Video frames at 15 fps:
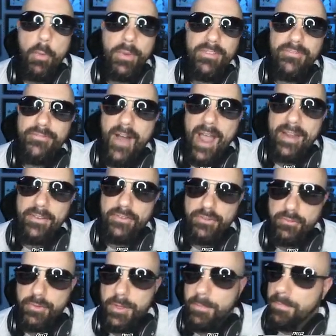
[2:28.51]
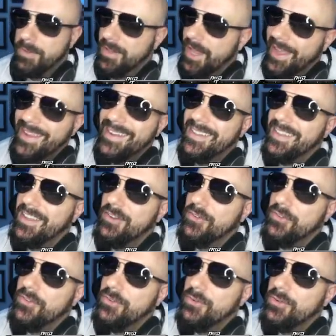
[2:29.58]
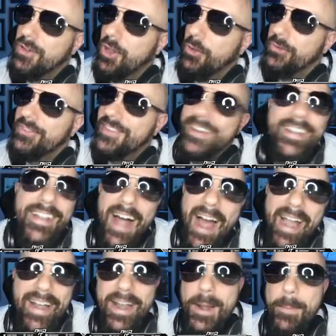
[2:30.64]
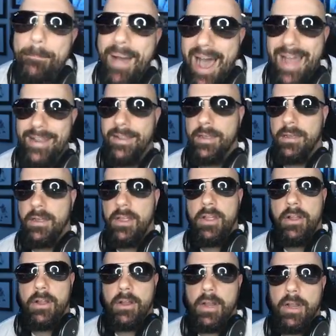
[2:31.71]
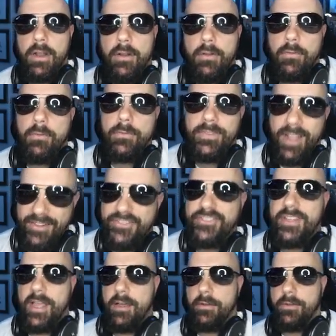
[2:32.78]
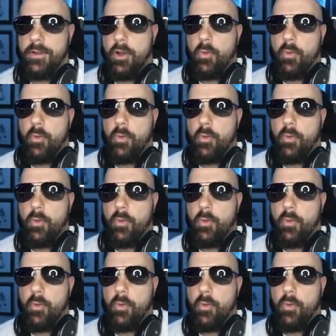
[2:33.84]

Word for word: We find the streak playing a little too close to the line there, Patna. Touchdown.